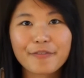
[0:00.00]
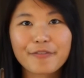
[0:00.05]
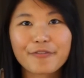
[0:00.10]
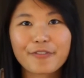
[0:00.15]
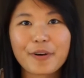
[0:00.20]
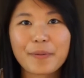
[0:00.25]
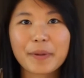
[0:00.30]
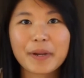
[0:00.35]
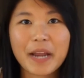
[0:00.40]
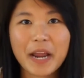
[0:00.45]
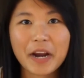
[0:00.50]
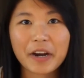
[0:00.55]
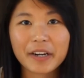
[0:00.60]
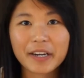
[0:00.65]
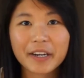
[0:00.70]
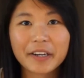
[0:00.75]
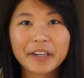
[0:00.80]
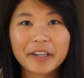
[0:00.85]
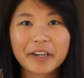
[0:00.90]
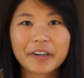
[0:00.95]
from an
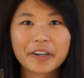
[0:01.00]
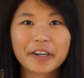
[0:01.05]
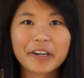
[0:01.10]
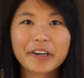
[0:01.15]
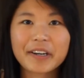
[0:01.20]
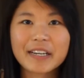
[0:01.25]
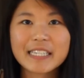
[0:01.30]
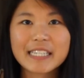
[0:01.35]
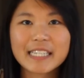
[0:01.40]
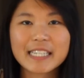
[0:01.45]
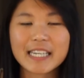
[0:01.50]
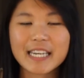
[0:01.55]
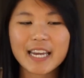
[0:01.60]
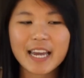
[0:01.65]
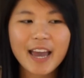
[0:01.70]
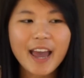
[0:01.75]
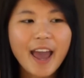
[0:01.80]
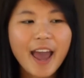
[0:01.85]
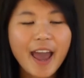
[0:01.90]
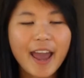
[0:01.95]
area near USC,